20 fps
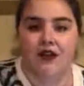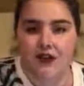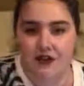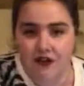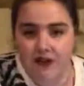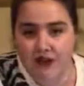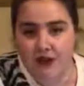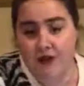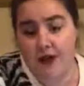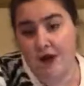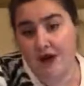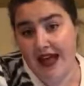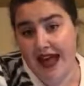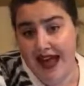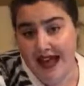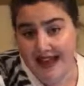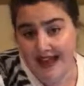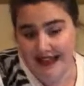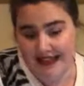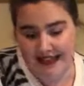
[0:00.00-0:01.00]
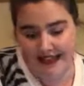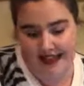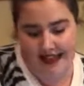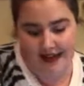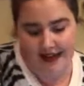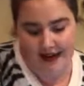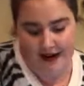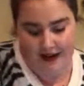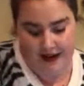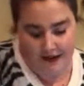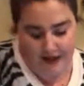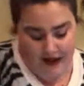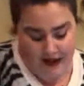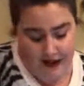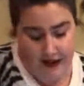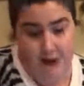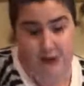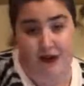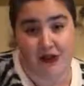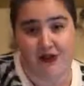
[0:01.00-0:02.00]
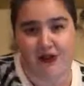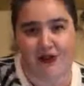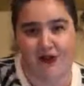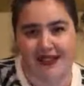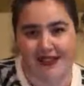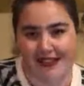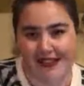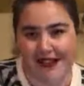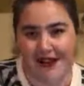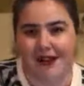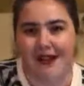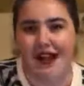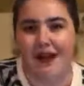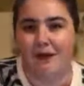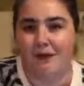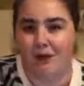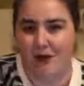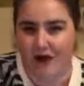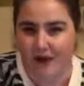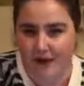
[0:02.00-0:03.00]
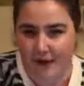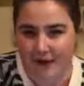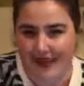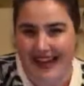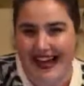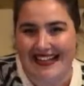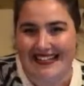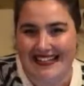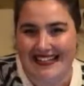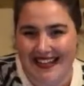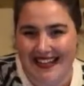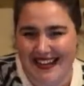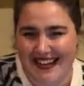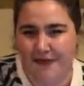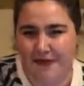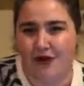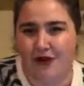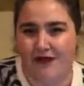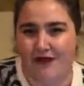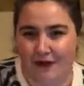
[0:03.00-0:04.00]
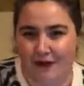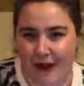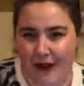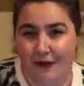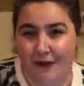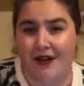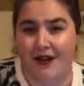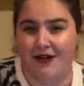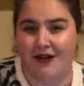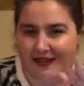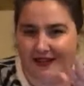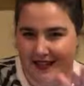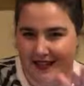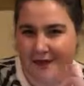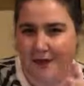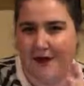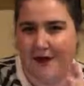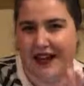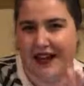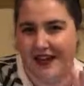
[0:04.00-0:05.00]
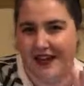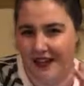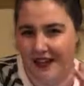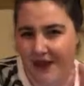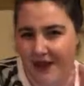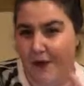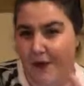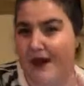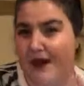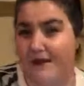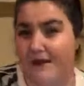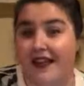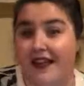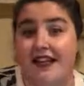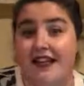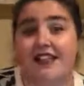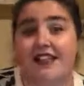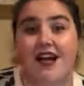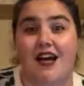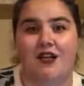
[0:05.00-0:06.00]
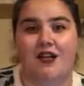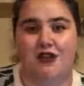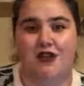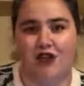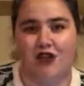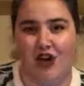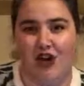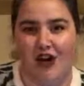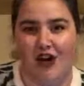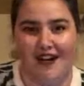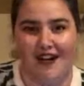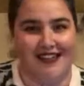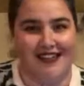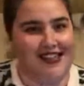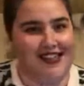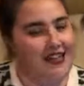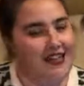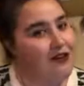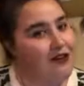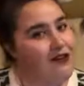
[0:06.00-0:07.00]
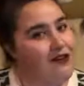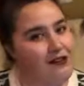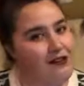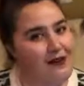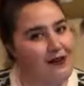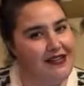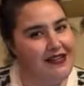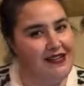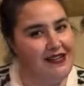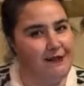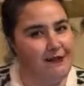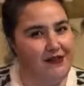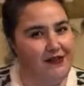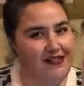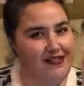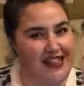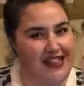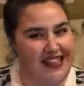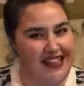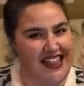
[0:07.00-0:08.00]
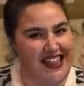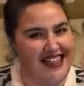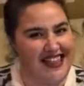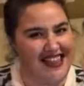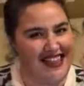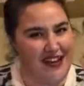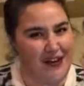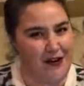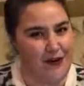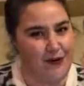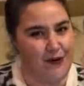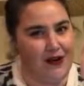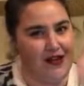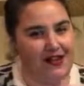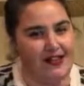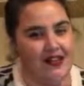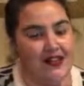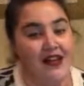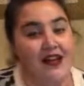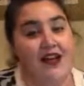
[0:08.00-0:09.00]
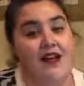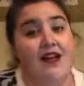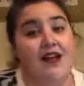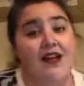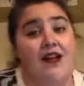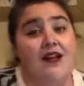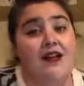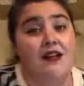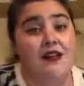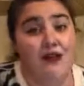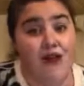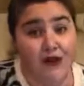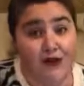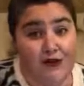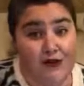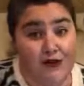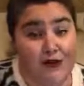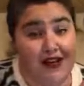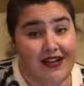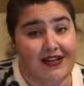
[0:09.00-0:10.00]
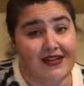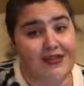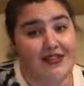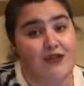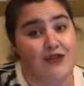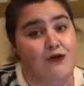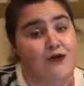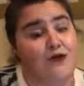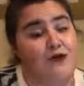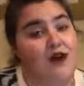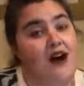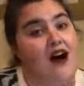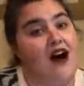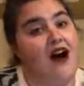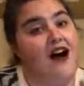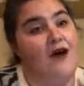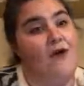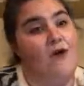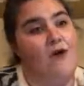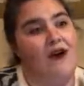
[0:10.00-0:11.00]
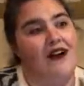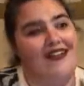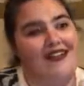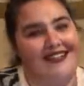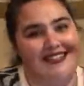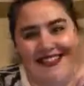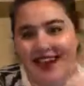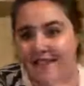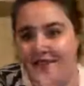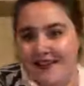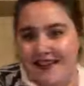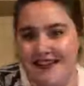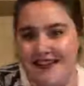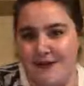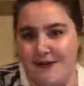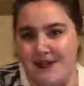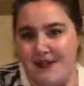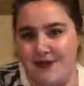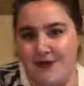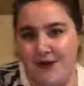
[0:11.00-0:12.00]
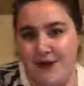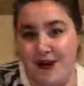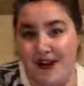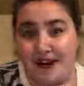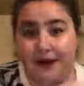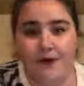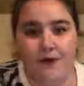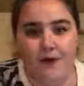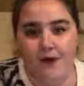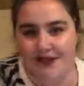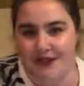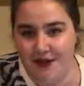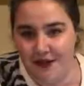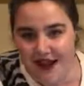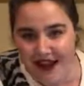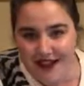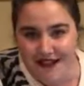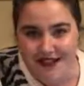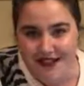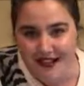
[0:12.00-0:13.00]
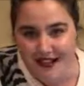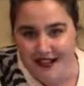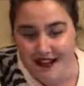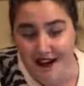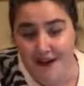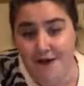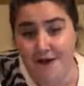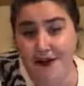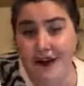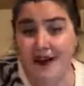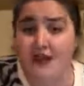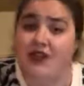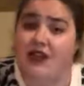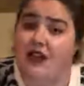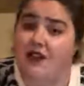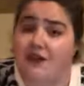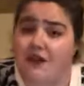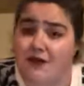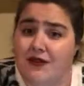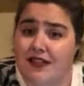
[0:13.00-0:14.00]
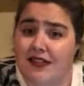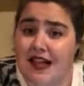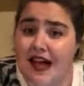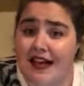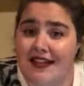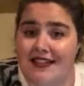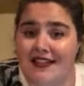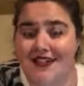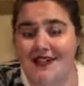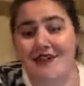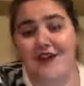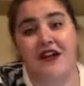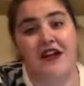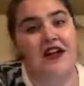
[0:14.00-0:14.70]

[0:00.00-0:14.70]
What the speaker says: do okay in a skincare fridge, but the ones that are like more of a plasticky, more of a rubber, does everyone kind of know what I mean? Like Dr. Jart is like the ultimate example of, it's like that thicker one. Those ones you want to definitely be storing once you get your skincare fridge, if you decide to.